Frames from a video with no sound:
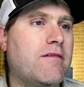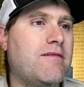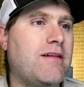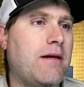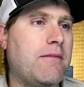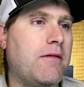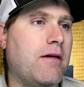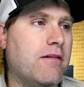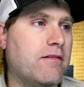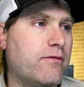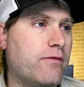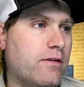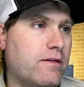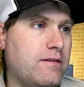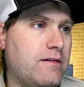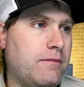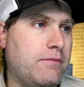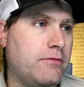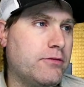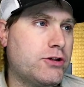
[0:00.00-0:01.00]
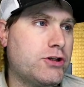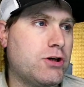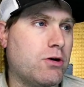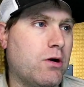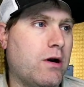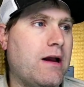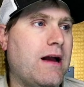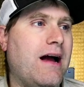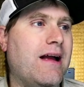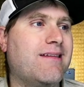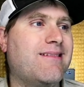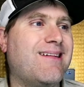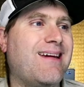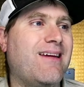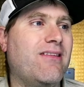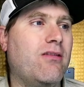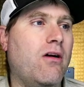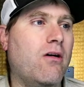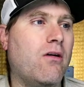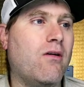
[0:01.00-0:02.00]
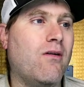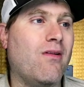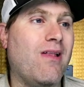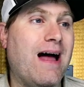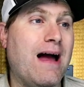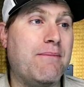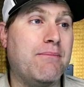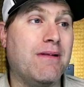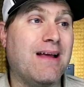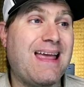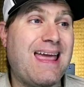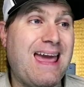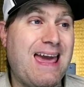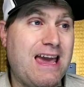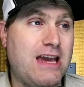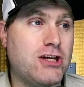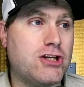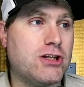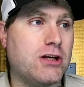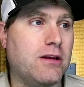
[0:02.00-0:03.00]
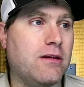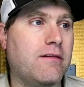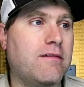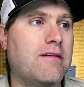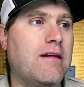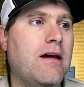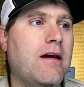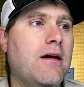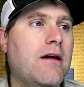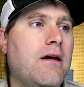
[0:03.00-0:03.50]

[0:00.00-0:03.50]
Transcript: Same goes for simple shortcuts and local applications.